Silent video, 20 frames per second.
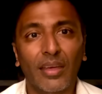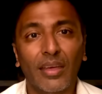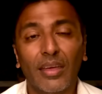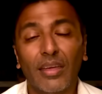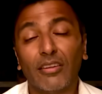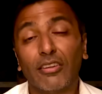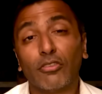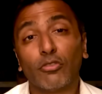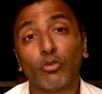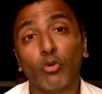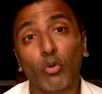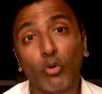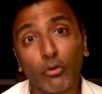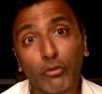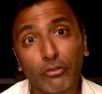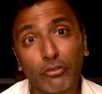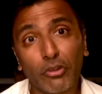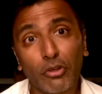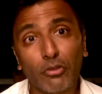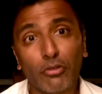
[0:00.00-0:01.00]
It is
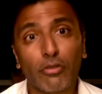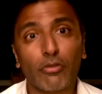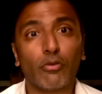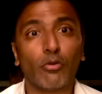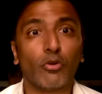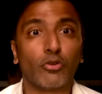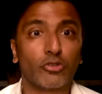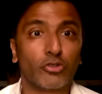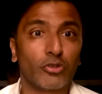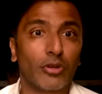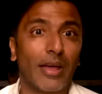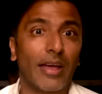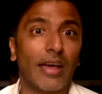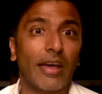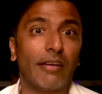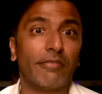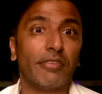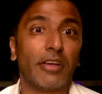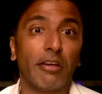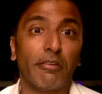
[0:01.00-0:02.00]
also thought to
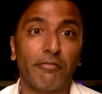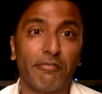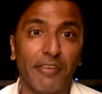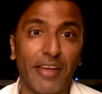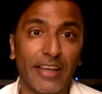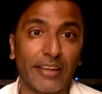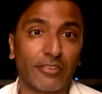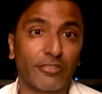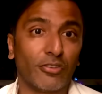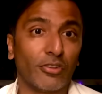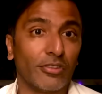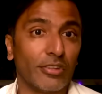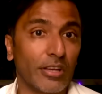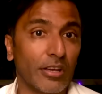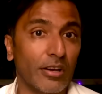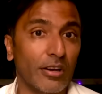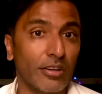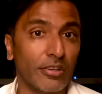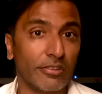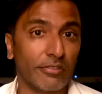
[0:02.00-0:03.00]
have effects on the
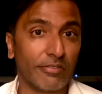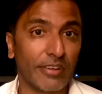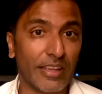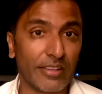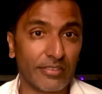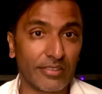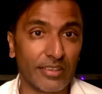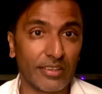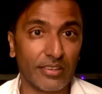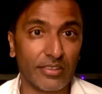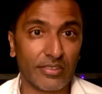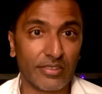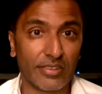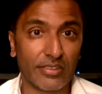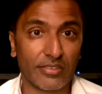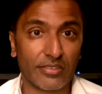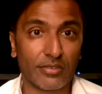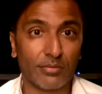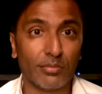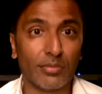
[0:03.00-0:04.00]
cardiovascular
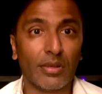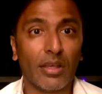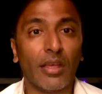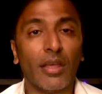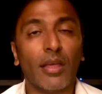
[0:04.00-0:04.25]
system